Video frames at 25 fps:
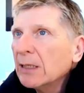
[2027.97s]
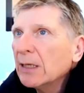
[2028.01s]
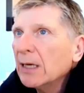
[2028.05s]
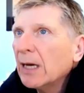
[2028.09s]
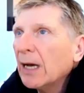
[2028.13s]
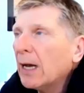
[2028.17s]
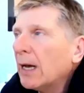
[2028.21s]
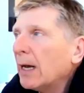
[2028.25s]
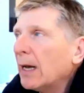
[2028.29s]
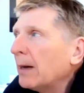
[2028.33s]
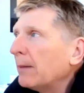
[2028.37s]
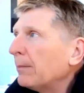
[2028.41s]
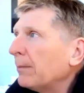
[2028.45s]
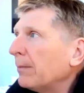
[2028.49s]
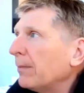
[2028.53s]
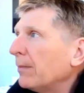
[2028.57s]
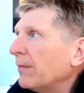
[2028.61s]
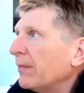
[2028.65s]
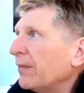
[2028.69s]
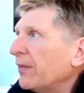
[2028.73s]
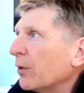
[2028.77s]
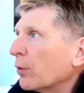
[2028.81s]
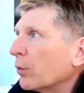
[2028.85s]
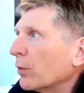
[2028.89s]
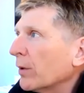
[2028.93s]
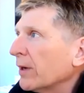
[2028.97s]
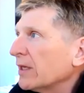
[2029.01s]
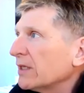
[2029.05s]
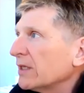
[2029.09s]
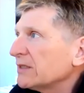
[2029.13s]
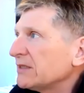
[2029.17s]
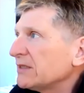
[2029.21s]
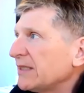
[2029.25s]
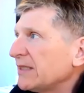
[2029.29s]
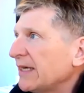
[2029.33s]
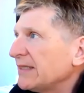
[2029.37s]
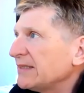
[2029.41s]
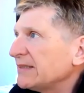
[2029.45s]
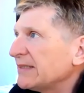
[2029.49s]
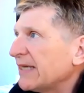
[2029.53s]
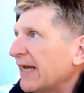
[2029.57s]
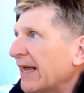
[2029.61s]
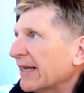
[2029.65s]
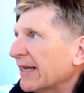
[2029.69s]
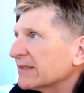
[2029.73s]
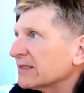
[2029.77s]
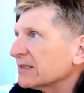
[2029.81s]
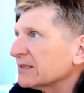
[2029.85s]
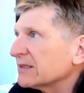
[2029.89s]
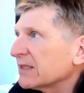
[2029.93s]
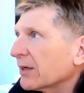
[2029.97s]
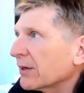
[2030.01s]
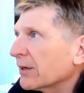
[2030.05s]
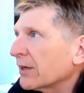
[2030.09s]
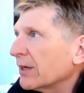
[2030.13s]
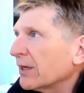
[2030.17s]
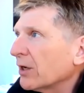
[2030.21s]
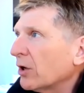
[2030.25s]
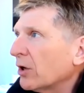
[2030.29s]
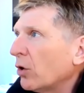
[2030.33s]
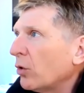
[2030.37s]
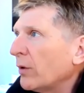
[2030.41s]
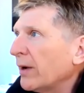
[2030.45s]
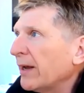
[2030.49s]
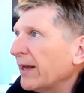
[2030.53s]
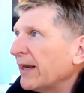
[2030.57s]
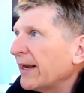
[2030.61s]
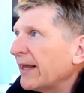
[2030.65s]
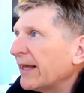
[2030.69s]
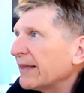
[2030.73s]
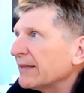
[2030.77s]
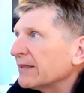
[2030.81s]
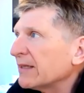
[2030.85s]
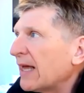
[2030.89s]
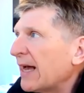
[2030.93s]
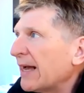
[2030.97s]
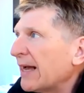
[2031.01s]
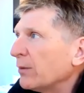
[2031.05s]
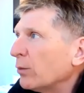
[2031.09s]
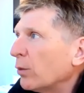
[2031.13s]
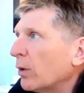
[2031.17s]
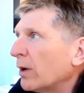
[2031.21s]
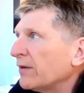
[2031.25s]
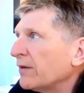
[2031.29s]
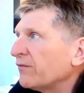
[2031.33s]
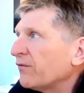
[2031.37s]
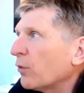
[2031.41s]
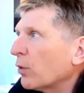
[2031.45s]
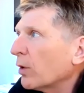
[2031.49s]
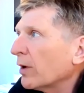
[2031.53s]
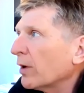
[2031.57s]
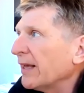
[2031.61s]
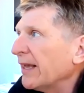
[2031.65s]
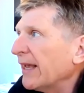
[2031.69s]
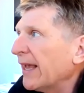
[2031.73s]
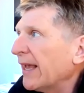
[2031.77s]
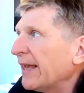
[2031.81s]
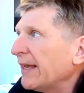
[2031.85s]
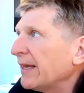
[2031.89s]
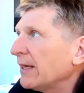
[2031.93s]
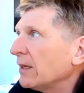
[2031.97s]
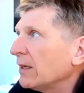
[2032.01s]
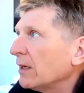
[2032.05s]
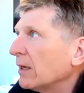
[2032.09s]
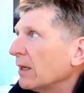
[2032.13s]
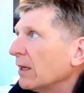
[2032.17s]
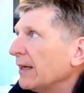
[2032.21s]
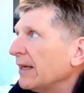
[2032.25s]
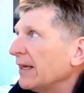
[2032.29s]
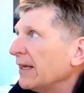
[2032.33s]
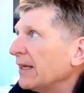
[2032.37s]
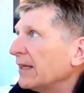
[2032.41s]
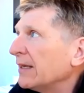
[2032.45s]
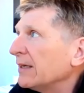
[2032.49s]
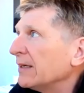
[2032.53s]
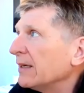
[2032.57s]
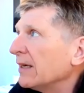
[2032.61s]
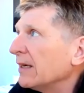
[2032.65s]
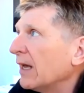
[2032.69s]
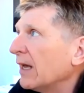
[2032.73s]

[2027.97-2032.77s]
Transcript: The real estate taxes are going to go in on line 148 in